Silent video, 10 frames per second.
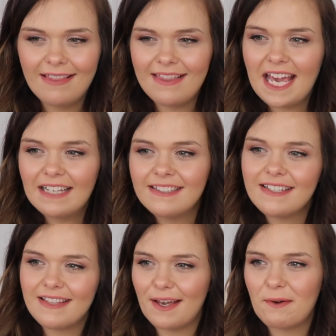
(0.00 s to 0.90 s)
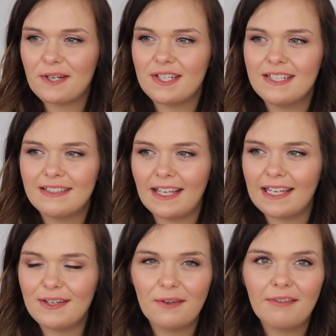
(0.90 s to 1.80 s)
the answer to that question is
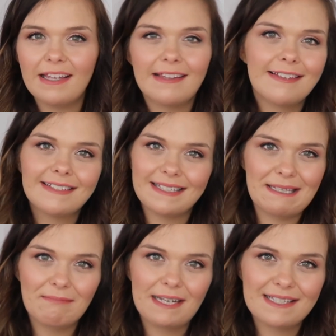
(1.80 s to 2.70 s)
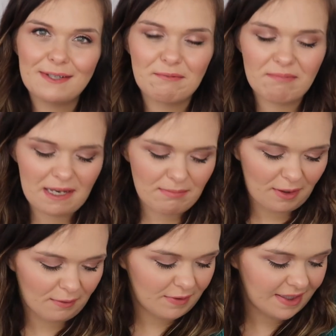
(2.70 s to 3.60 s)
like, I don't think that sleep makes a good
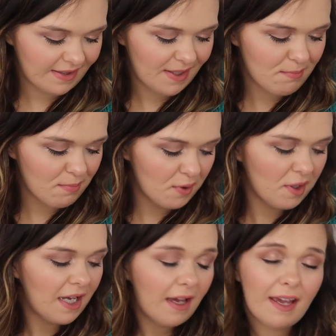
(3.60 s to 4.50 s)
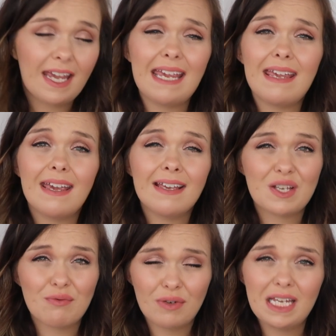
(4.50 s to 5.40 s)
baby obviously, but he
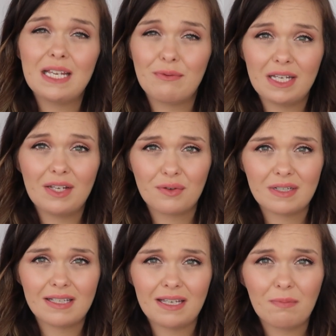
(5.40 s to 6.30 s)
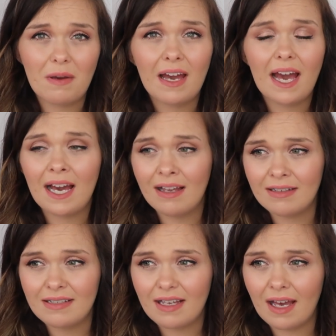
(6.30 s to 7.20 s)
is a really good sleeper,
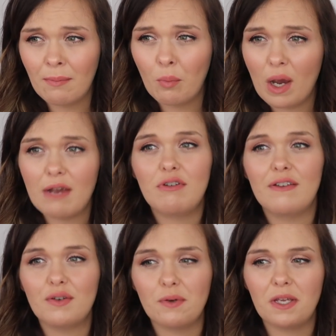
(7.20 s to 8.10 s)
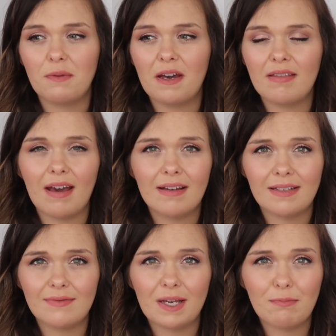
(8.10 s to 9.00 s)
and I'm wary of talking about that
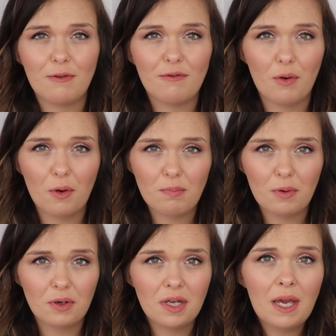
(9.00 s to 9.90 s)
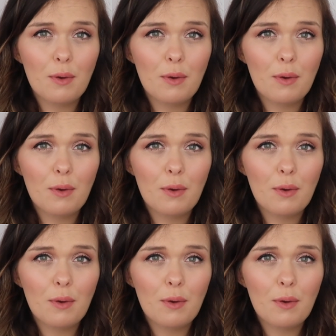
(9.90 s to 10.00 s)
as I've said before. But